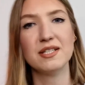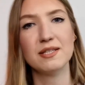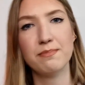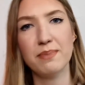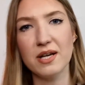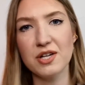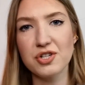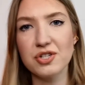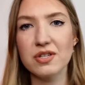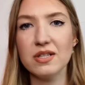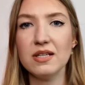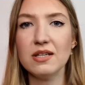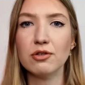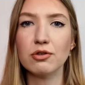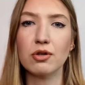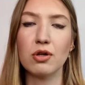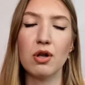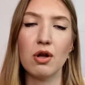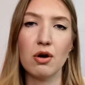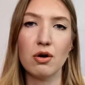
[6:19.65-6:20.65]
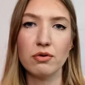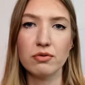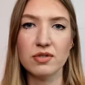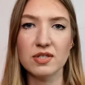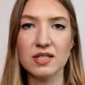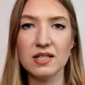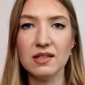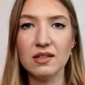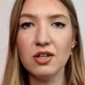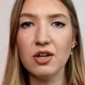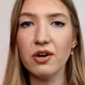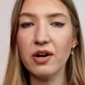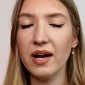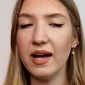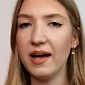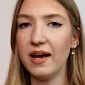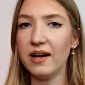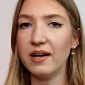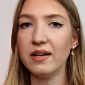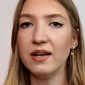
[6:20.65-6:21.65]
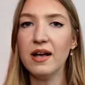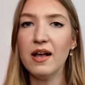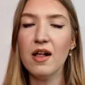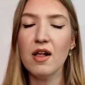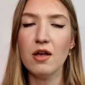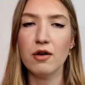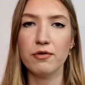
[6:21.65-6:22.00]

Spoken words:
especially on clothes, in your hair.